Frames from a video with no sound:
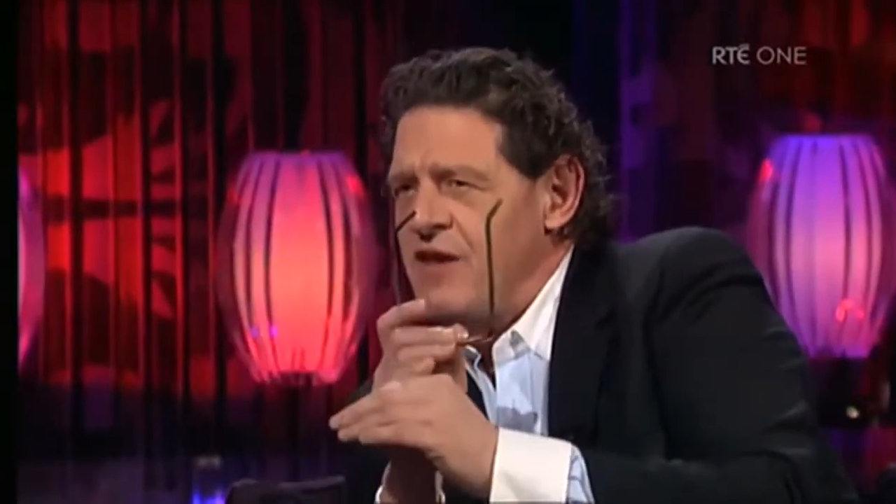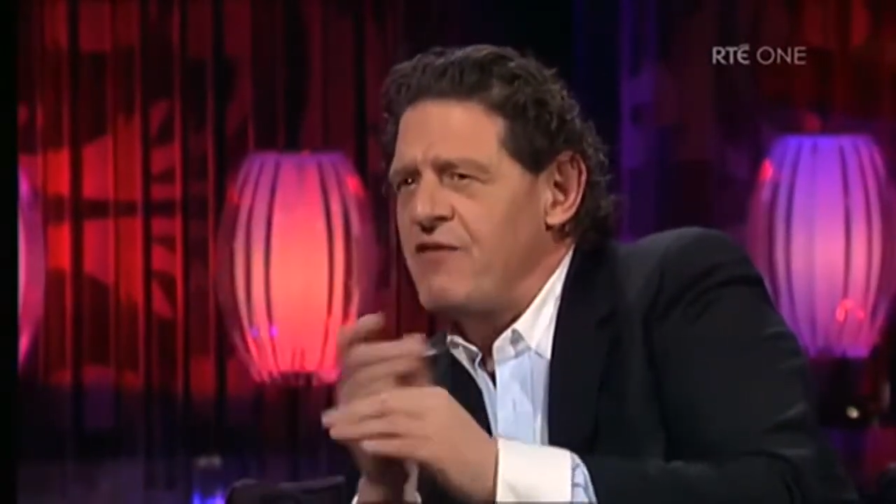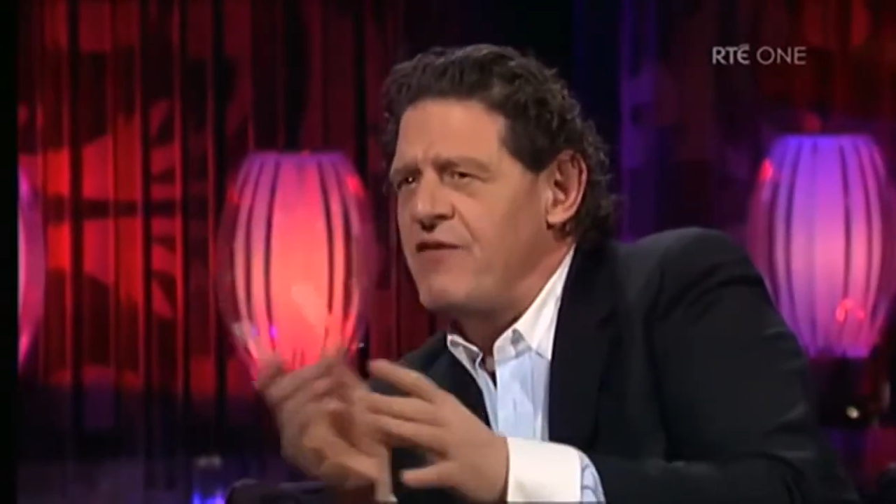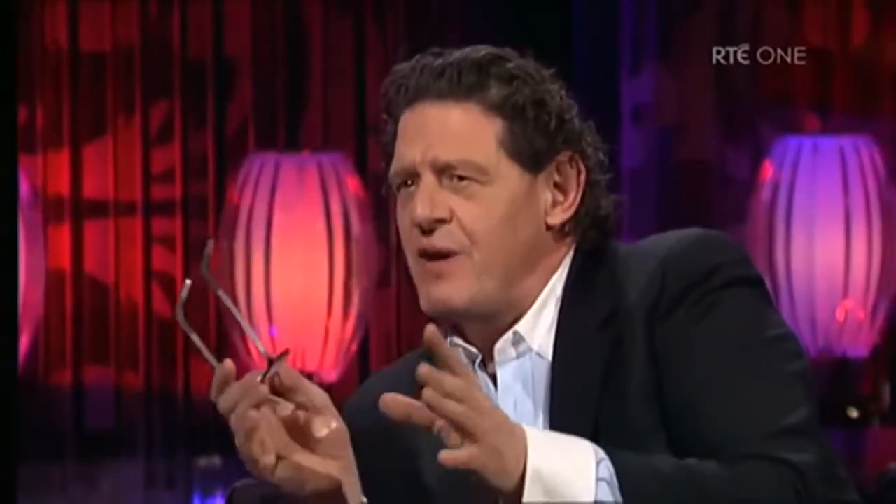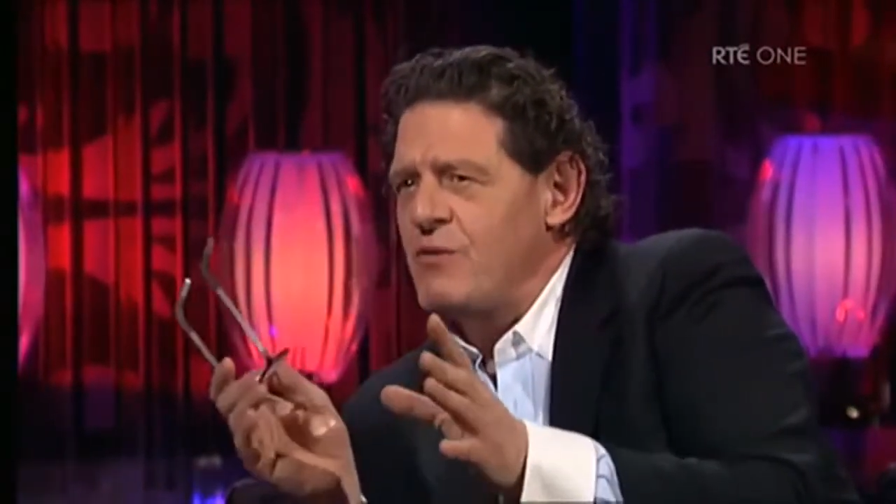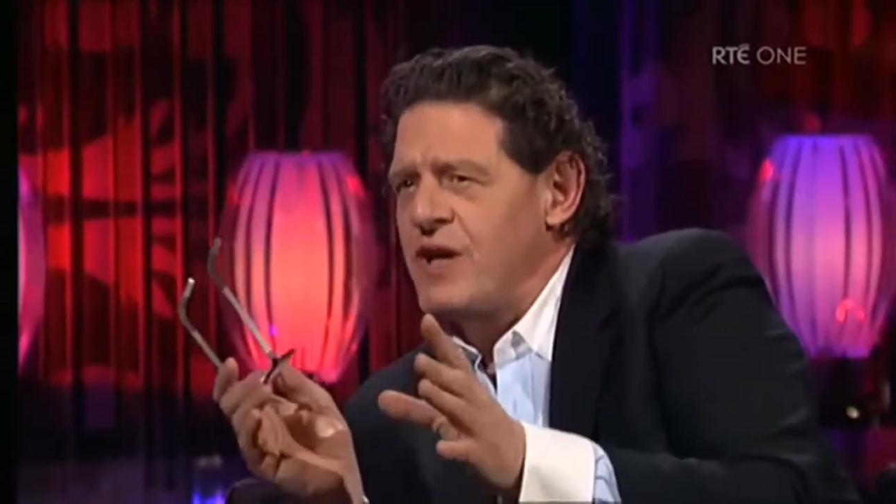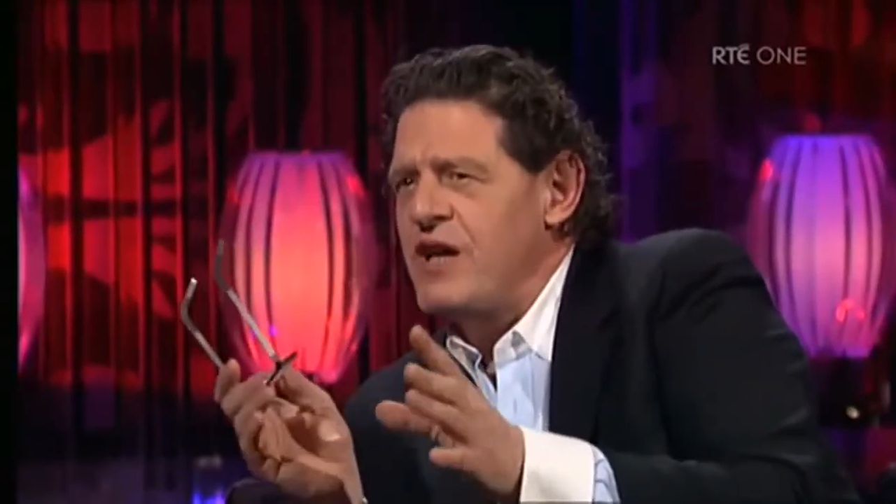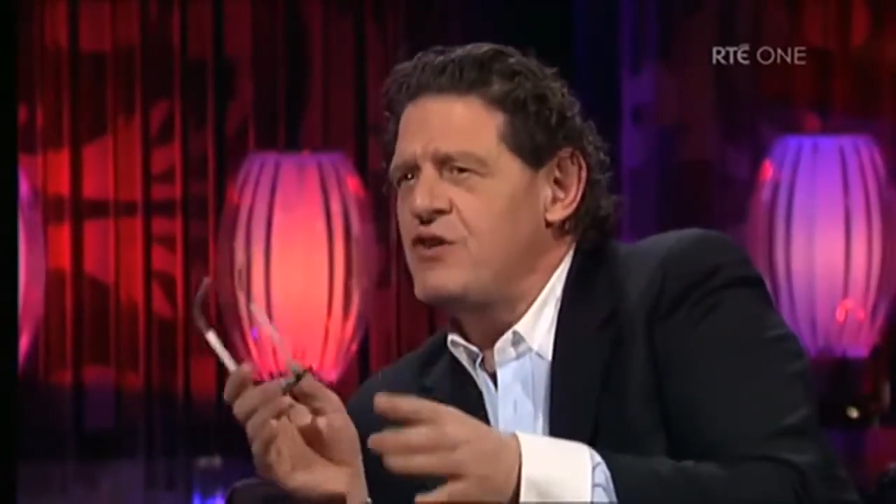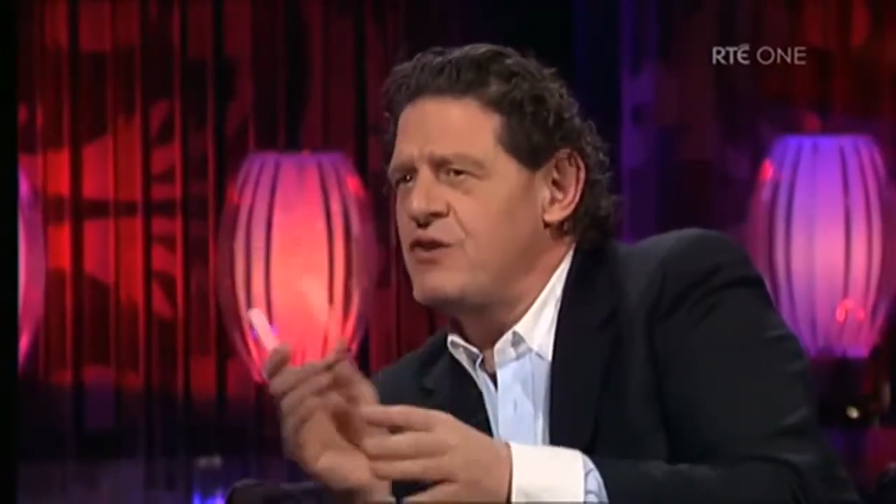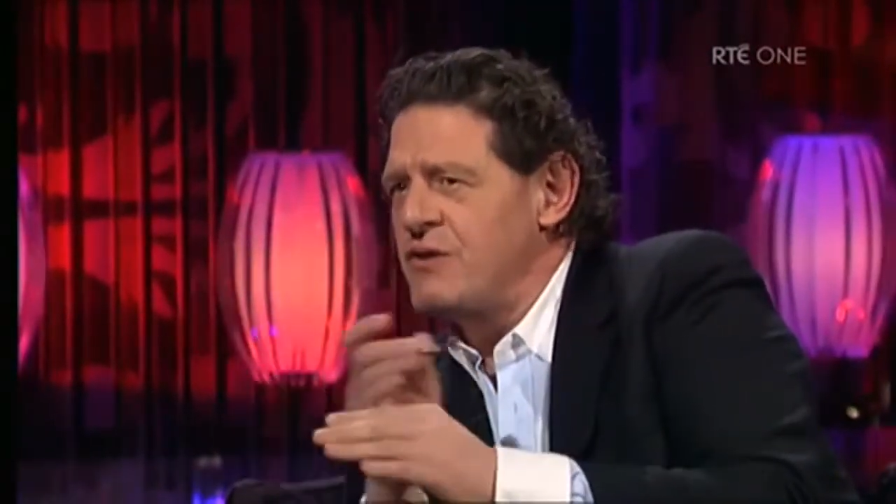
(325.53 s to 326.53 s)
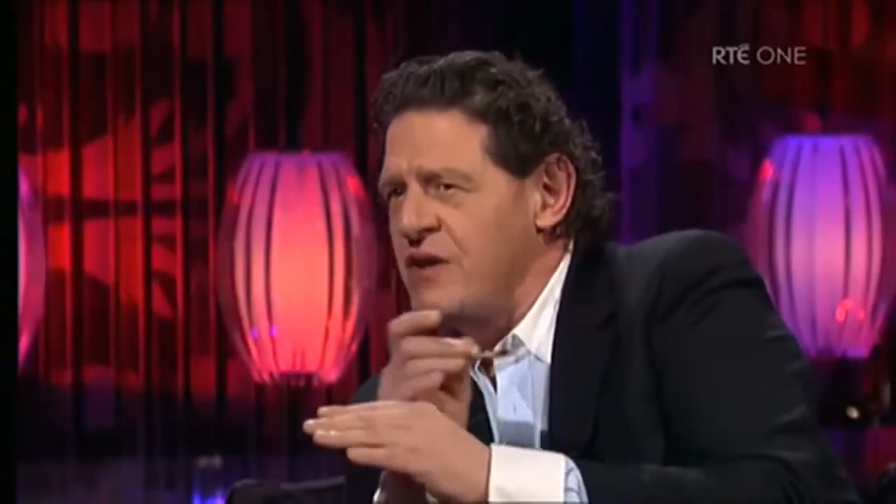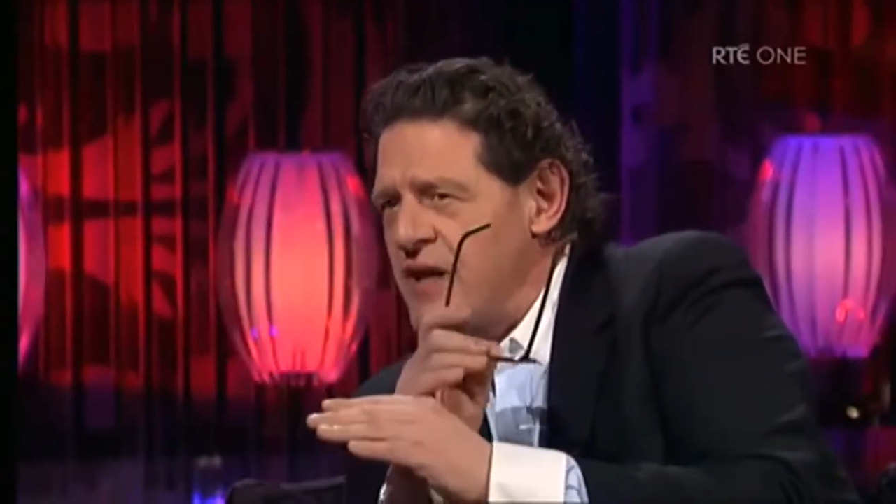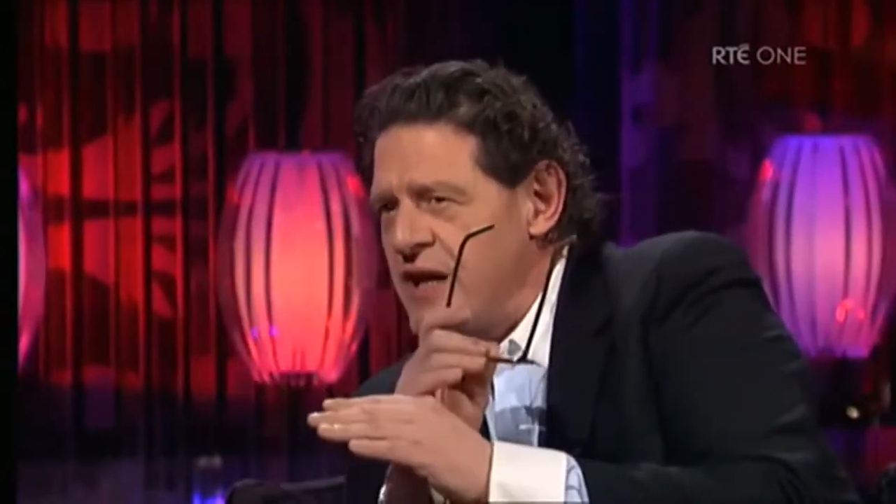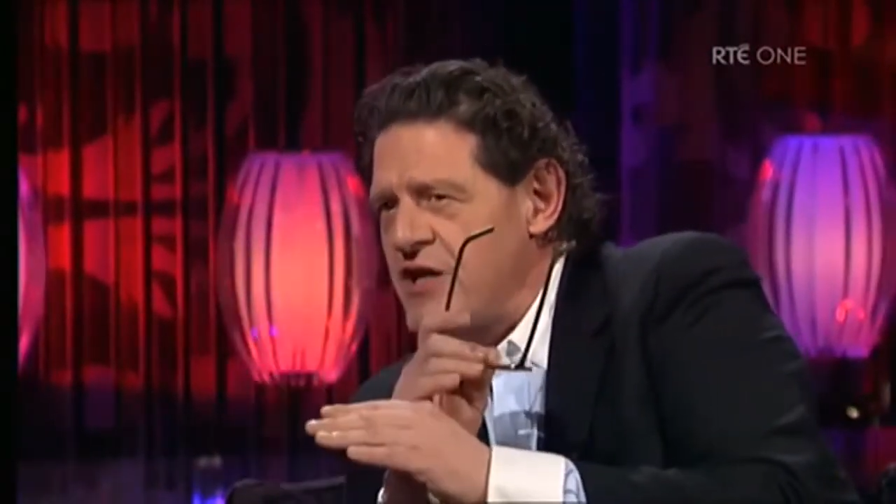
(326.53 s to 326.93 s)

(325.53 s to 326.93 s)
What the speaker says: their foundation